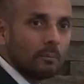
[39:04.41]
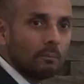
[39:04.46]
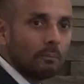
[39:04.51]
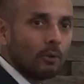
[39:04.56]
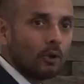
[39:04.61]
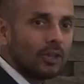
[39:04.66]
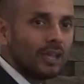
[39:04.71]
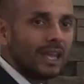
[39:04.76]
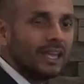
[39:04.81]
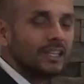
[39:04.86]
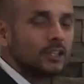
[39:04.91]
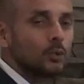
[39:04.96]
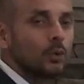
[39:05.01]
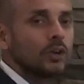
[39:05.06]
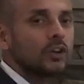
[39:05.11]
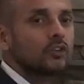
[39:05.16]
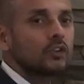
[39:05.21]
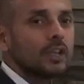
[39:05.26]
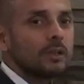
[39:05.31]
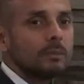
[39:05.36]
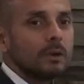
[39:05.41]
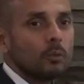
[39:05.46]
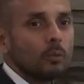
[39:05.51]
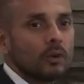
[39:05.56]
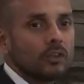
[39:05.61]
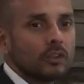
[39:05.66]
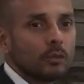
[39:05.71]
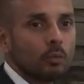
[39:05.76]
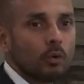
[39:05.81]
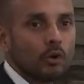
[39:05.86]
Put it into agreement
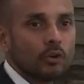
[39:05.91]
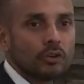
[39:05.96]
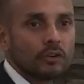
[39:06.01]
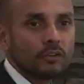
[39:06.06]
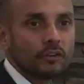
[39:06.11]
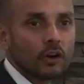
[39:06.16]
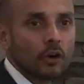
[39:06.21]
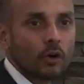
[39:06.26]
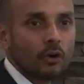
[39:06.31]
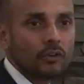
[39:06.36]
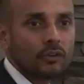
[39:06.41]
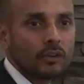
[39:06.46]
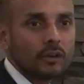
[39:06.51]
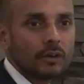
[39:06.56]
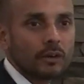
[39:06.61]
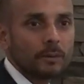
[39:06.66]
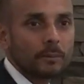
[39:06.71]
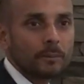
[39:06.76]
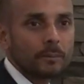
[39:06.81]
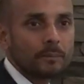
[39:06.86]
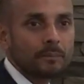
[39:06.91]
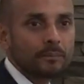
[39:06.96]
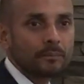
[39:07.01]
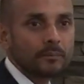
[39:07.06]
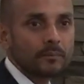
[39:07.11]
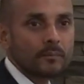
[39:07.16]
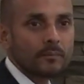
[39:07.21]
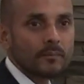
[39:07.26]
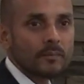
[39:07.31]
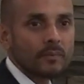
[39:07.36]
with the Word of God.
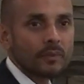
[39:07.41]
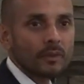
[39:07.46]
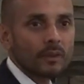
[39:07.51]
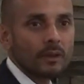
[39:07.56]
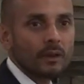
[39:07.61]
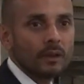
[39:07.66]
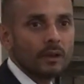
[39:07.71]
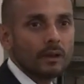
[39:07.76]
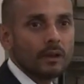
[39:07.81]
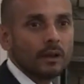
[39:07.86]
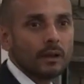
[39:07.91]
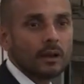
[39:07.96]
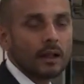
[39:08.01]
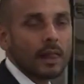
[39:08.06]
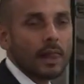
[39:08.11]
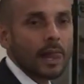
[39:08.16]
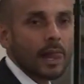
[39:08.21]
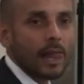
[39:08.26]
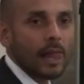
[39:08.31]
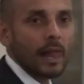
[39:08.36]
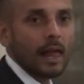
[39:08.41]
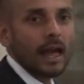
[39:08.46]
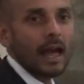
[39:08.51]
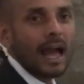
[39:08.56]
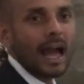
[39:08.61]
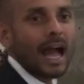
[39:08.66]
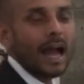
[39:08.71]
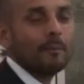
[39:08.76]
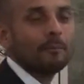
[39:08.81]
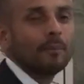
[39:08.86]
Amen.
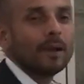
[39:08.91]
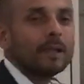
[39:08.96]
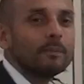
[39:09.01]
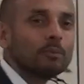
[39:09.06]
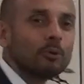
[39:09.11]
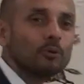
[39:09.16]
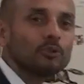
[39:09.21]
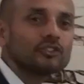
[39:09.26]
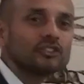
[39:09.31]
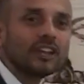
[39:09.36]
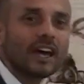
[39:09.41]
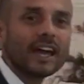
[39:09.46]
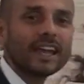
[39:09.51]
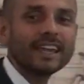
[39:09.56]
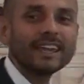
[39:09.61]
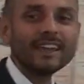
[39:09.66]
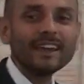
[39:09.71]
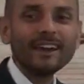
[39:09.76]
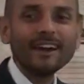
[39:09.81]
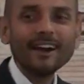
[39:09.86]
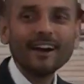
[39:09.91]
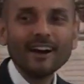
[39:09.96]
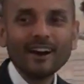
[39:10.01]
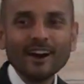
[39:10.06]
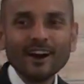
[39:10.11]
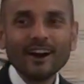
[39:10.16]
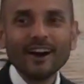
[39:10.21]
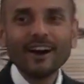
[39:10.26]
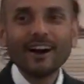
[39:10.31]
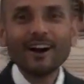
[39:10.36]
And people say,
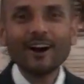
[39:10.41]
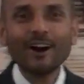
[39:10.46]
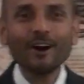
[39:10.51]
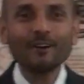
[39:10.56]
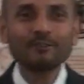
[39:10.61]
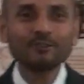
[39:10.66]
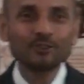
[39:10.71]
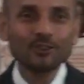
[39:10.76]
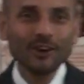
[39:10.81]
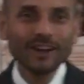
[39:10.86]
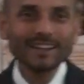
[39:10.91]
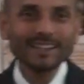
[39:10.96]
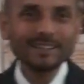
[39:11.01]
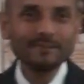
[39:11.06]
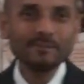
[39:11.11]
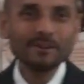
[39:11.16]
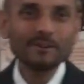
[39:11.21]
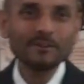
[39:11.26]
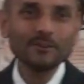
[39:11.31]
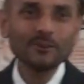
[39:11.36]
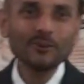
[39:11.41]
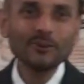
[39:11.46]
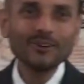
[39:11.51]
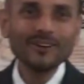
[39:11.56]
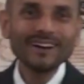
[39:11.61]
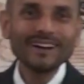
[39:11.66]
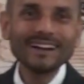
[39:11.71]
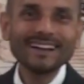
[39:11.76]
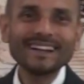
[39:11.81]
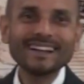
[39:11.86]
I've tried it
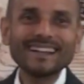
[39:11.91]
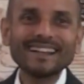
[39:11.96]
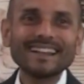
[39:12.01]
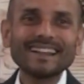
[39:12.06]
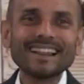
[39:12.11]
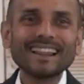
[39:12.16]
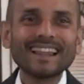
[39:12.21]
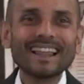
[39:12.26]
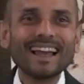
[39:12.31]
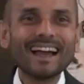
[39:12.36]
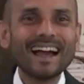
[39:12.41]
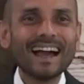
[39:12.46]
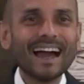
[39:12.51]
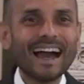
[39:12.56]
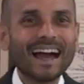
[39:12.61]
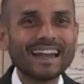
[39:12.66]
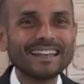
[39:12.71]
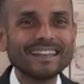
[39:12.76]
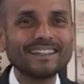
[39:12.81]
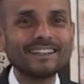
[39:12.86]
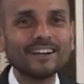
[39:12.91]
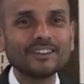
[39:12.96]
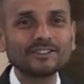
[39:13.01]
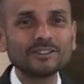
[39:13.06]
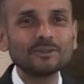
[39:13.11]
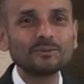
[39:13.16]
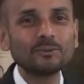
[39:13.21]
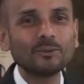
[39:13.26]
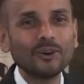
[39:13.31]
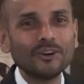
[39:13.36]
before and it
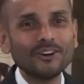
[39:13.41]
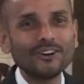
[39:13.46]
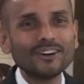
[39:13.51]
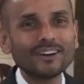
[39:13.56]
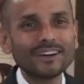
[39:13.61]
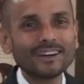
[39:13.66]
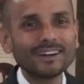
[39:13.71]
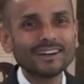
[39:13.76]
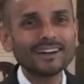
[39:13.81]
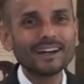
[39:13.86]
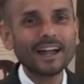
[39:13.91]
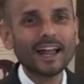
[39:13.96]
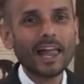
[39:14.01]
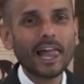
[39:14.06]
doesn't work.